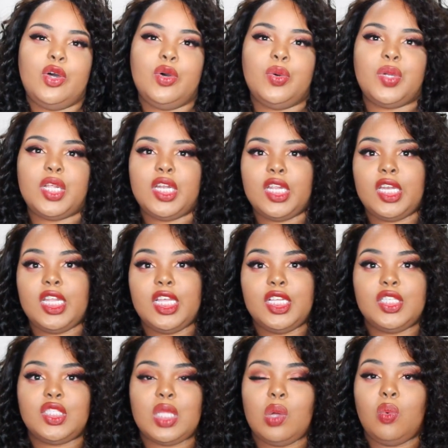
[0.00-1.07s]
code and it
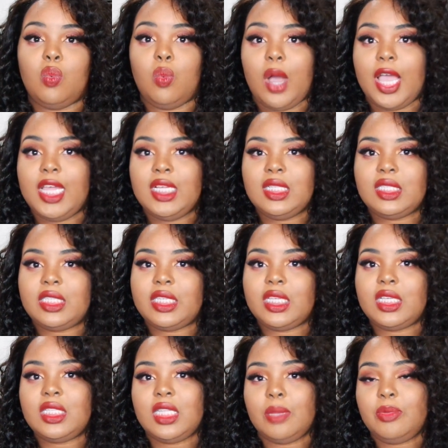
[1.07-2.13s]
is WHITE,
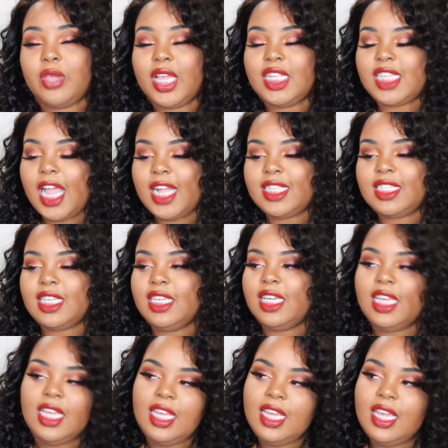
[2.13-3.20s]

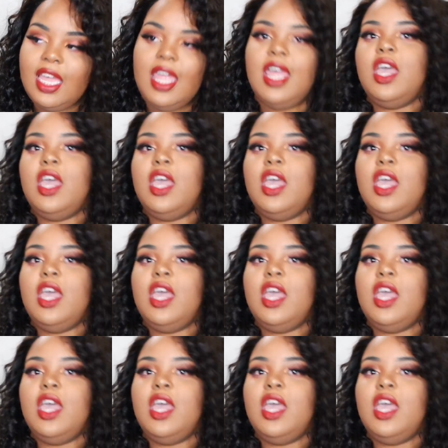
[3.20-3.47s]
W-H-I-T-E.